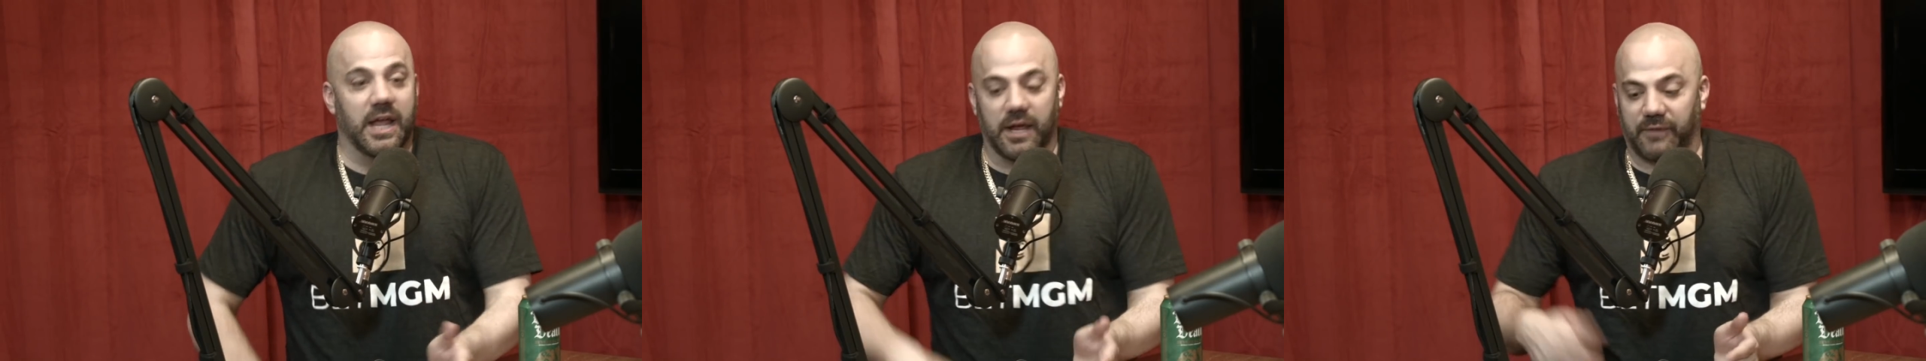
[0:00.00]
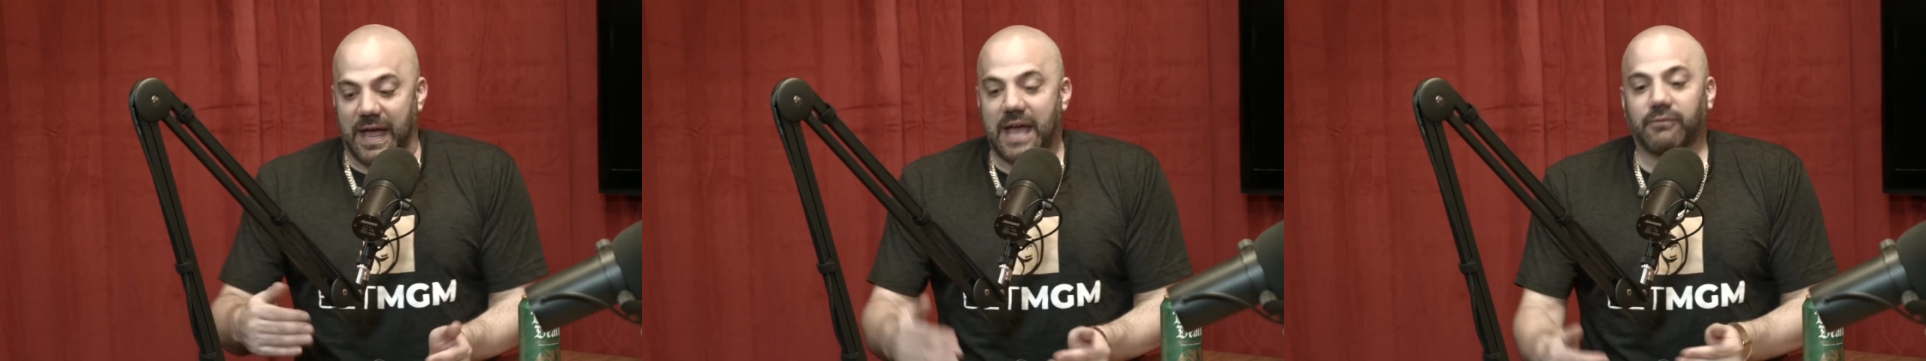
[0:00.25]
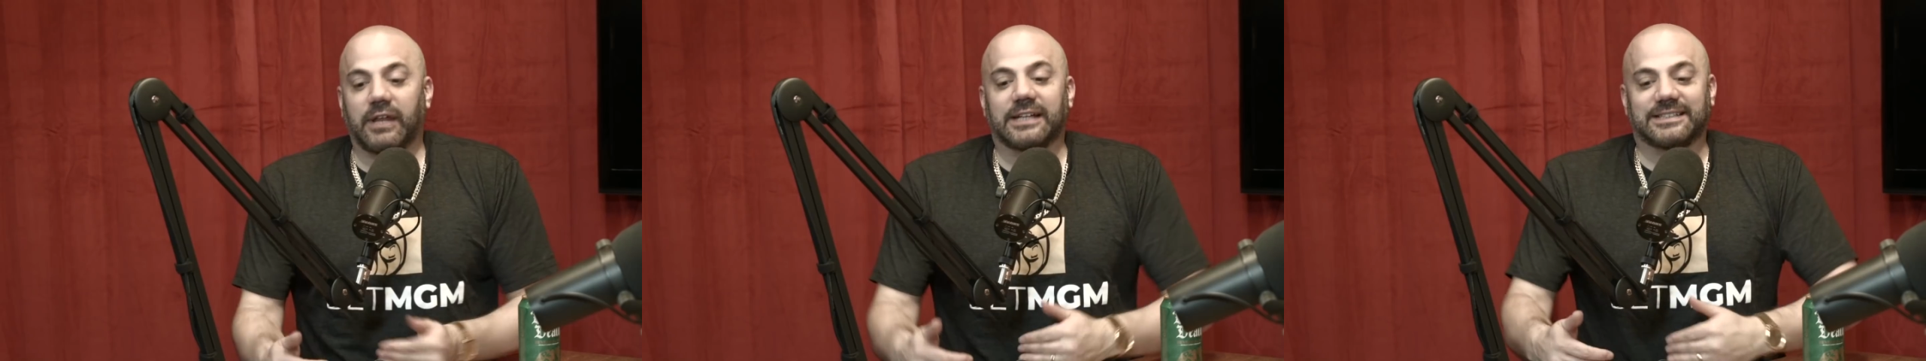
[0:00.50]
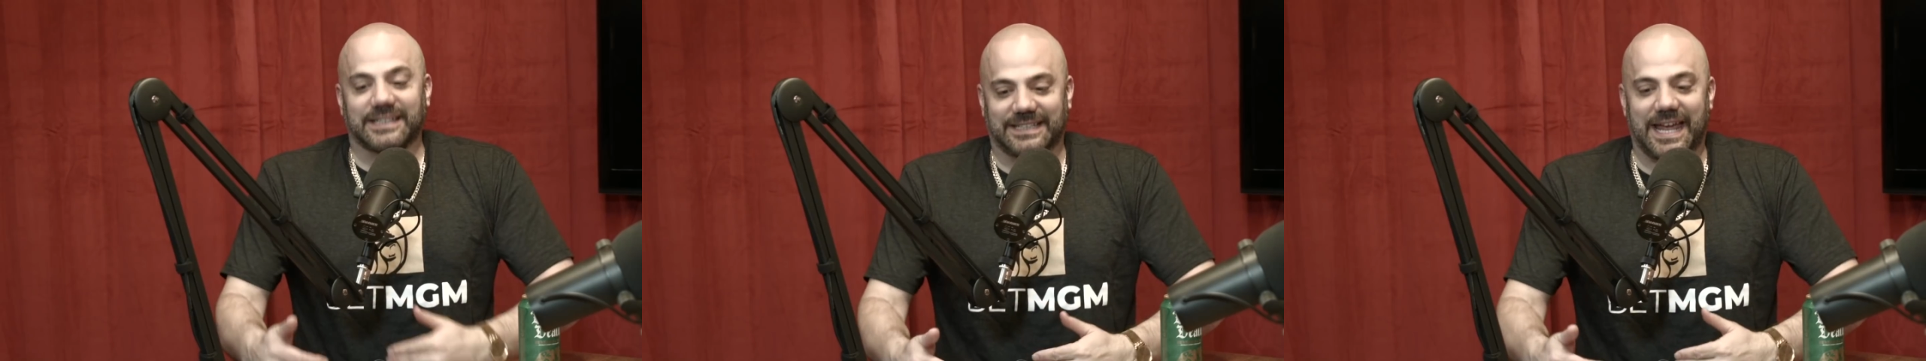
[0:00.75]
If I have like
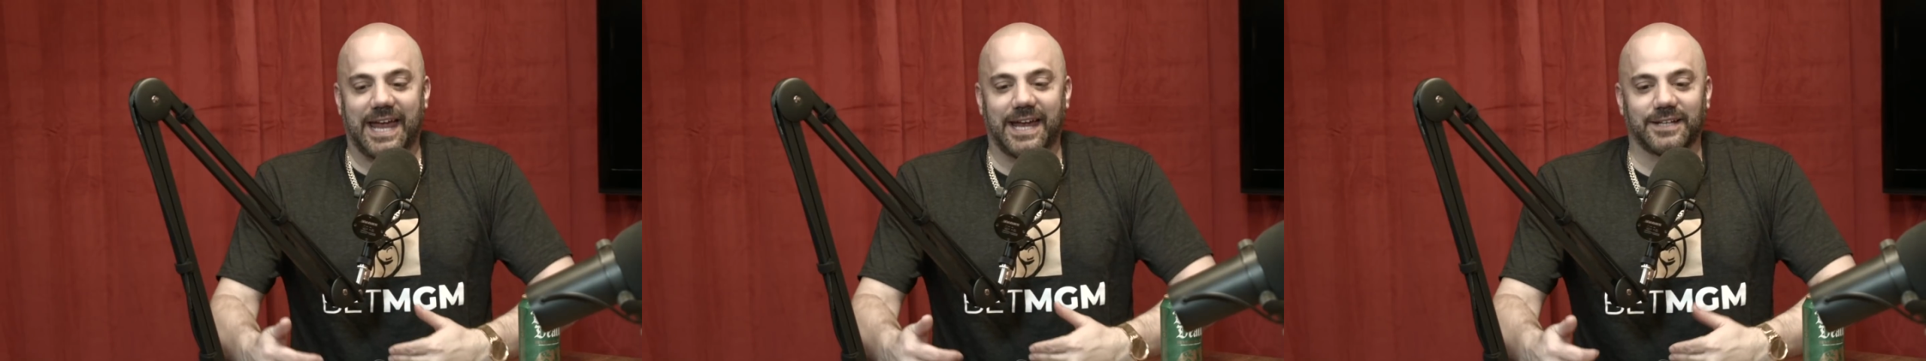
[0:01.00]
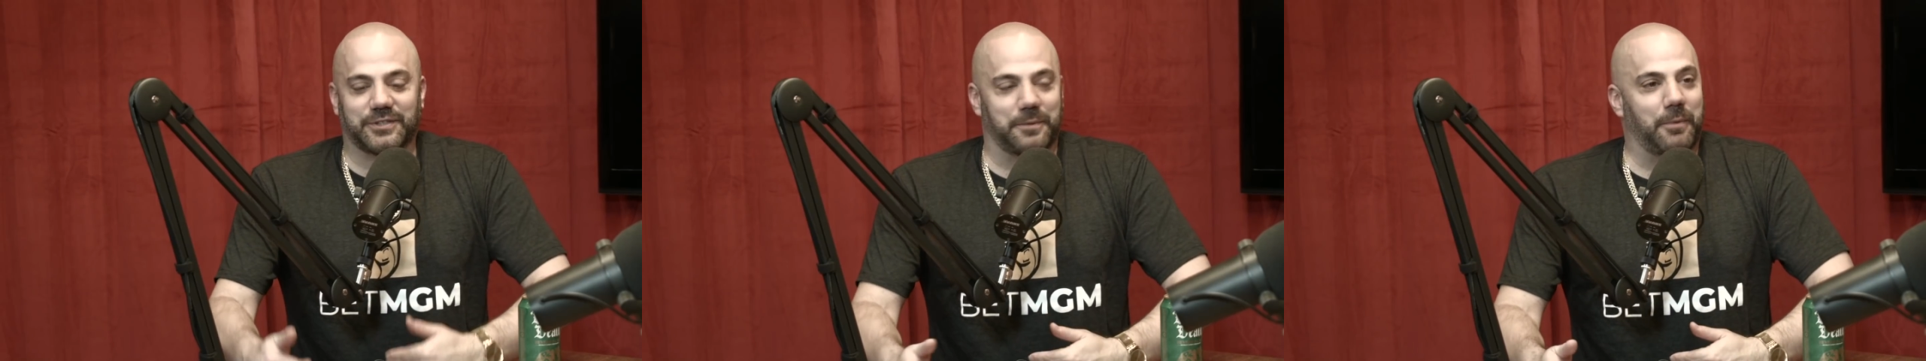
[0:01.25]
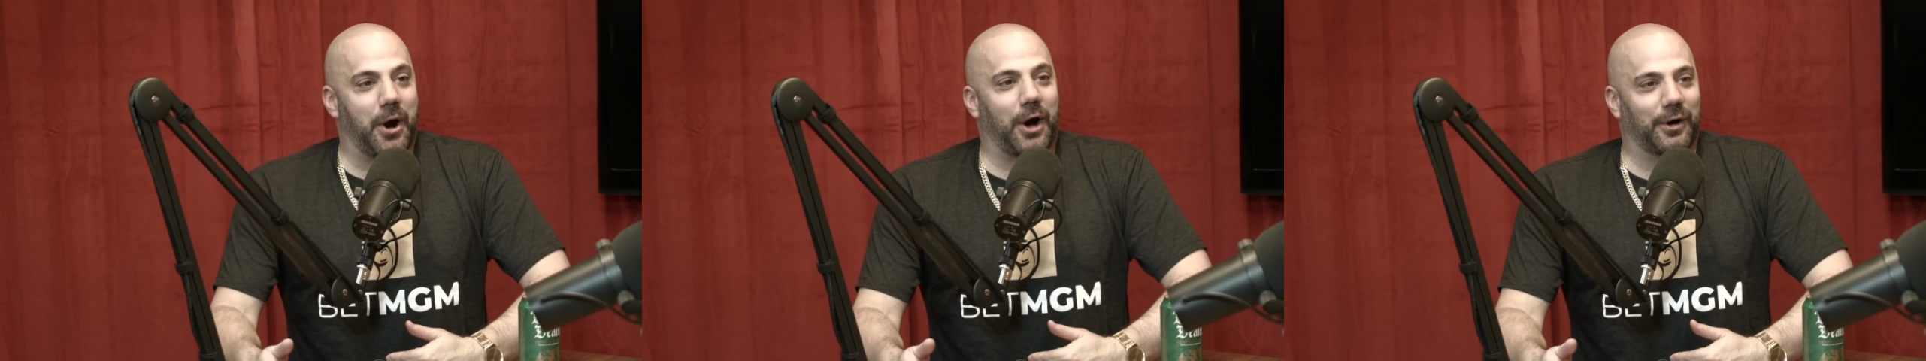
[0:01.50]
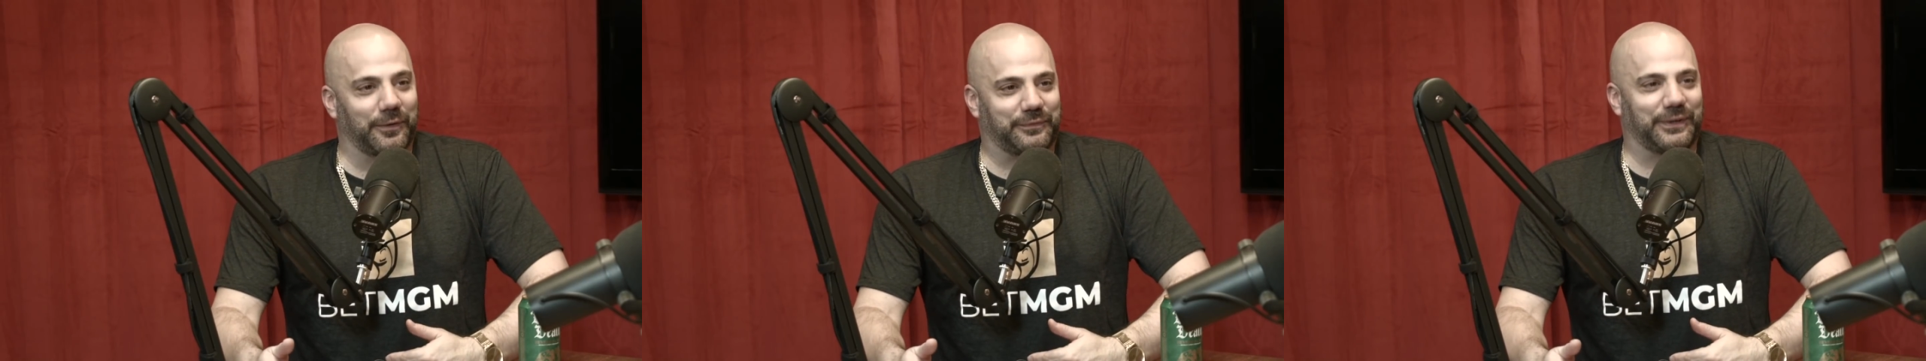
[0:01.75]
today and
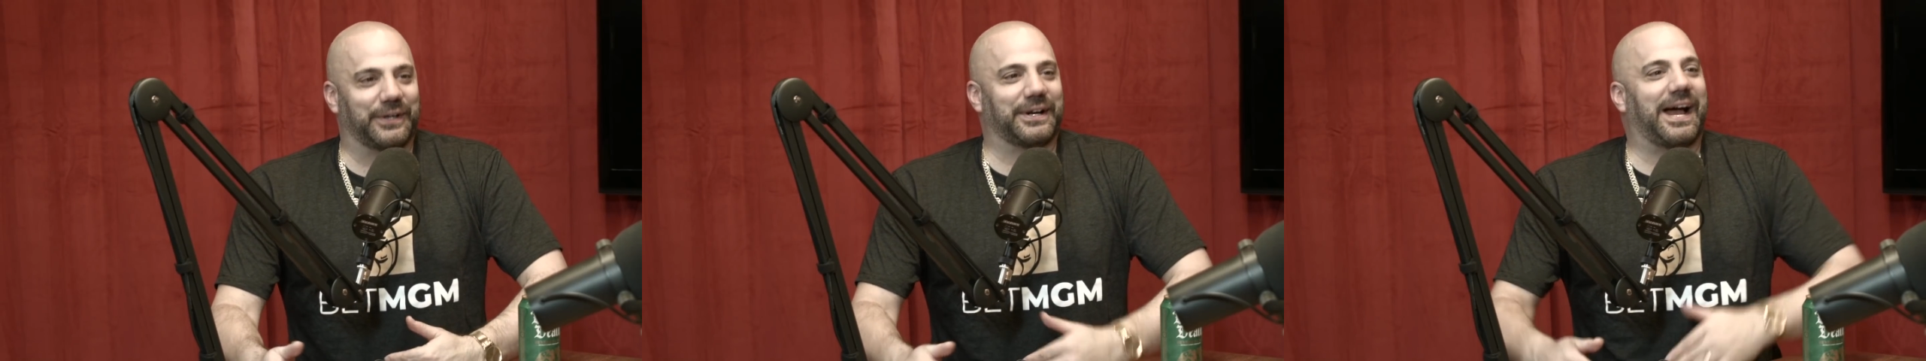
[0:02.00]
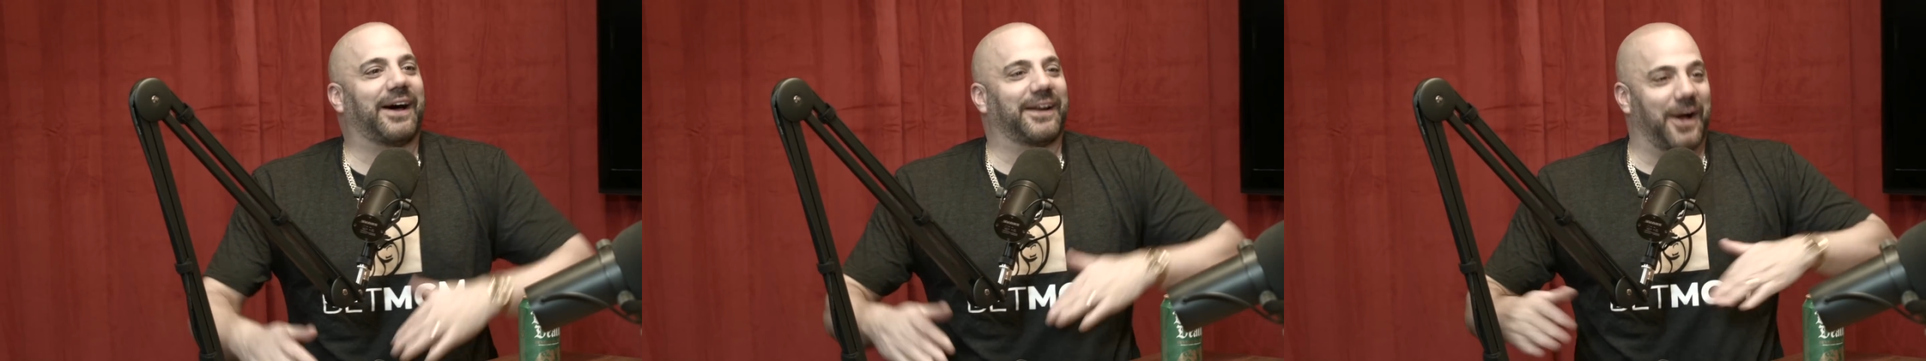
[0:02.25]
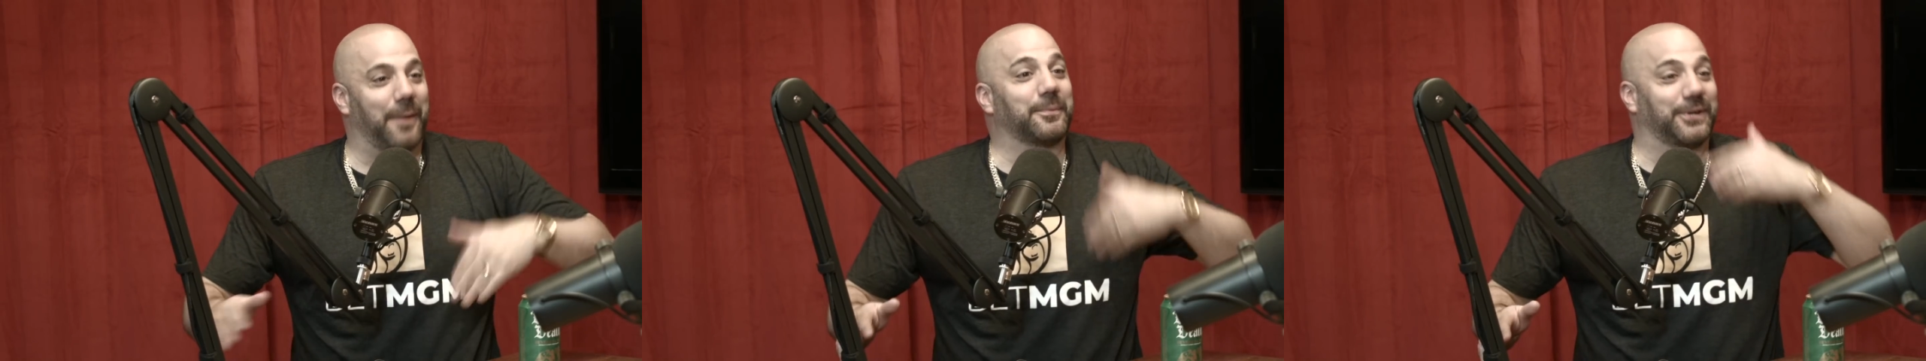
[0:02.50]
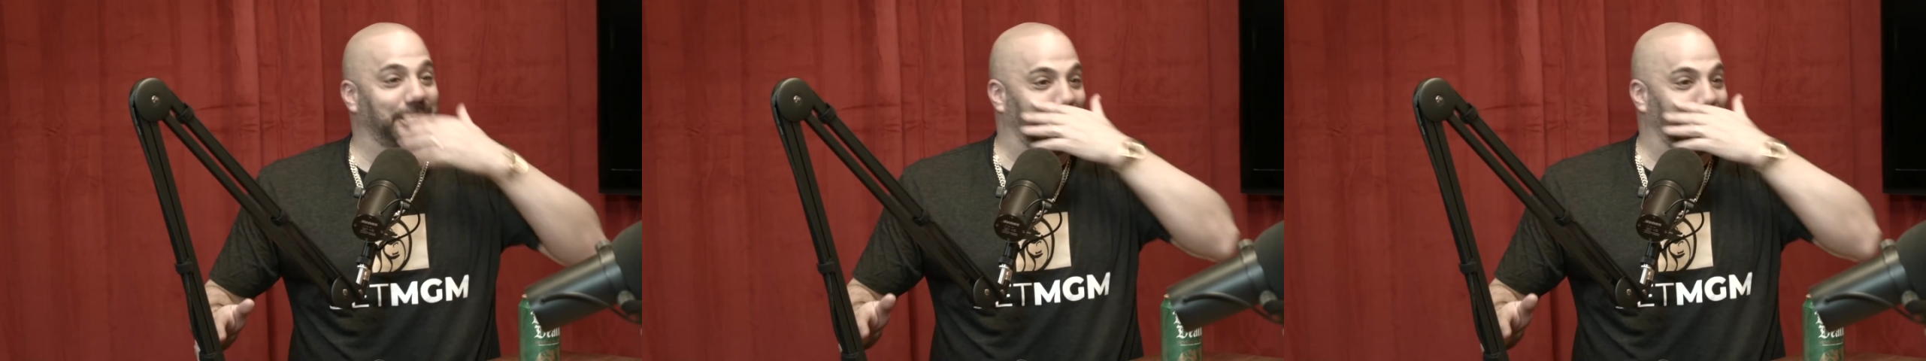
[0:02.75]
tomorrow figured out, I'm good.